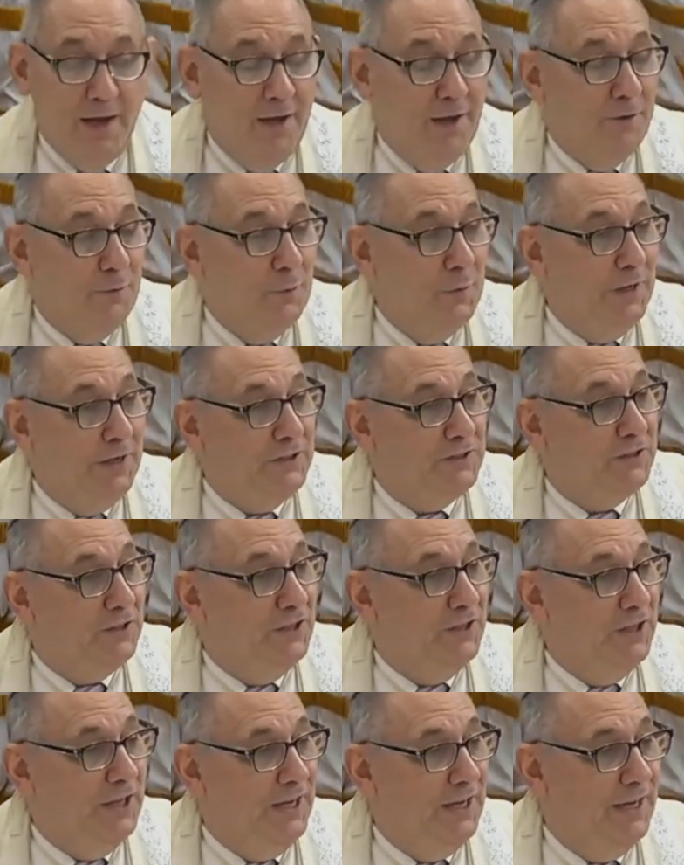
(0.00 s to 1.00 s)

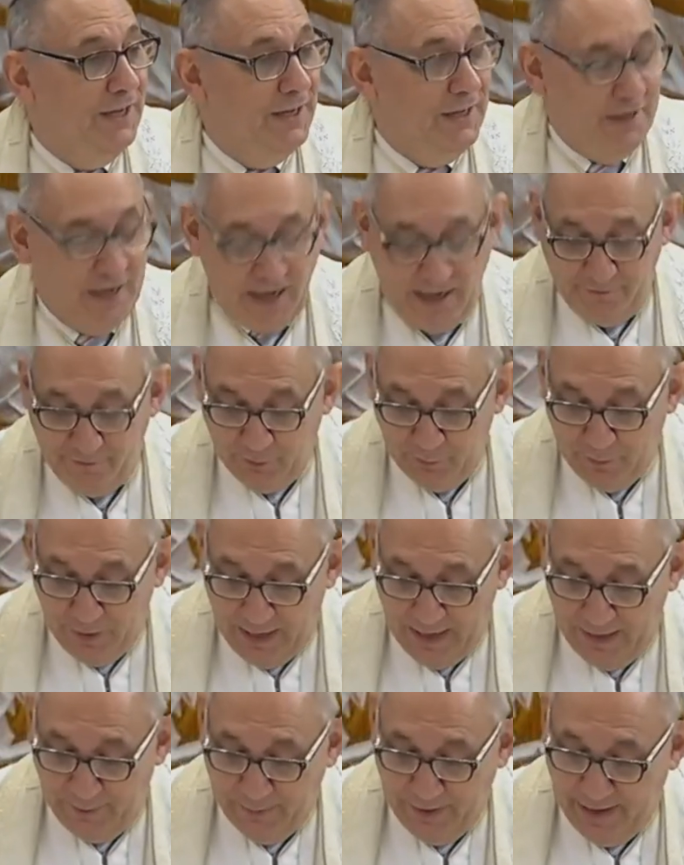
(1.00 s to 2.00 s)
Recently in a
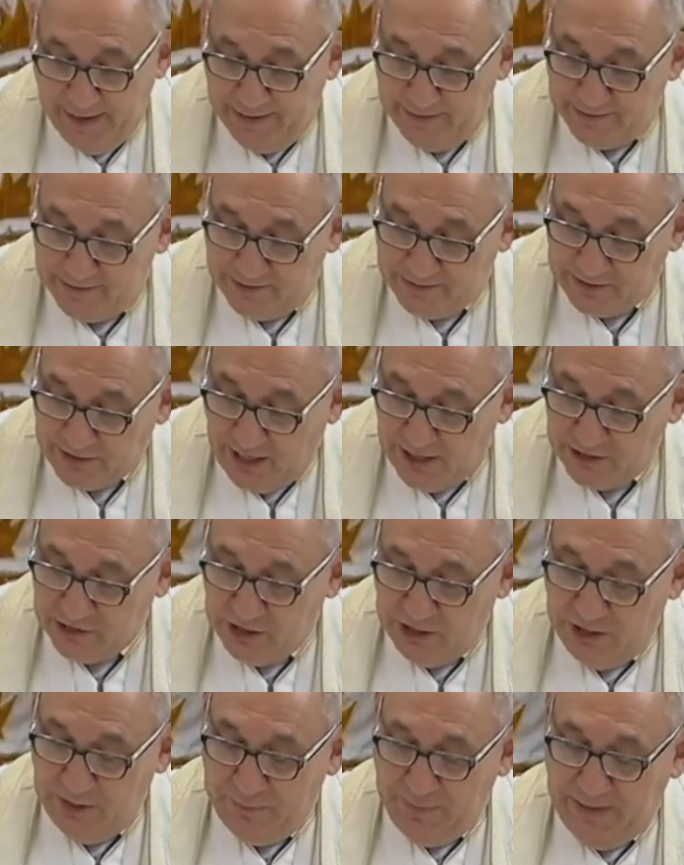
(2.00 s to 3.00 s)
chavurah, we had a
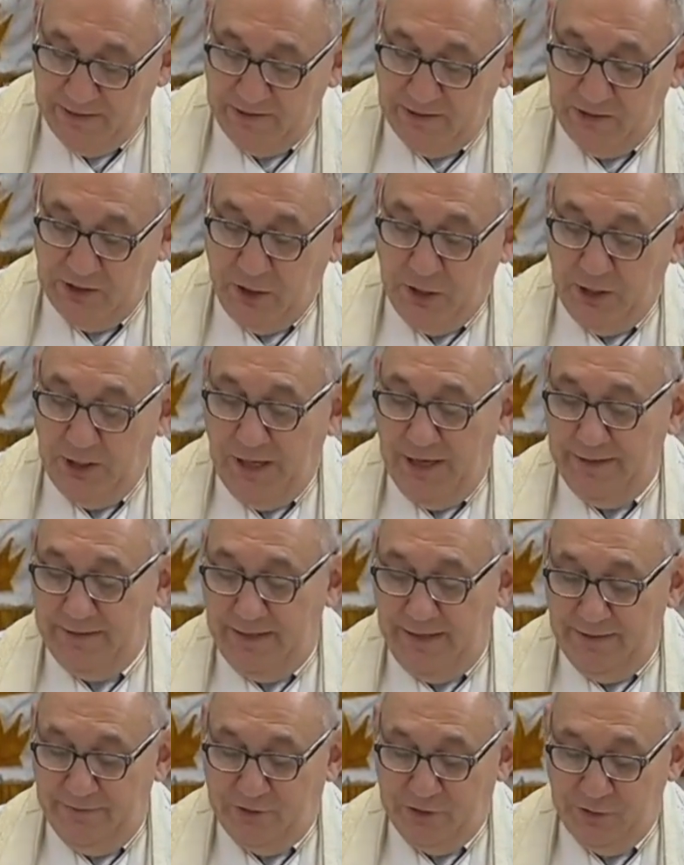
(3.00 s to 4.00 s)
discussion about this whole
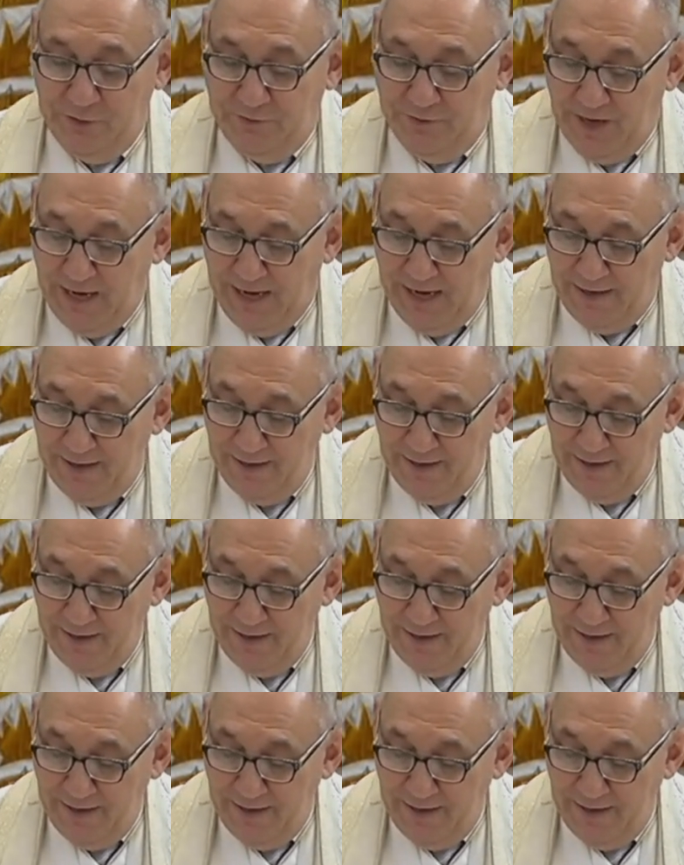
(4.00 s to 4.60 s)
idea of tshuva,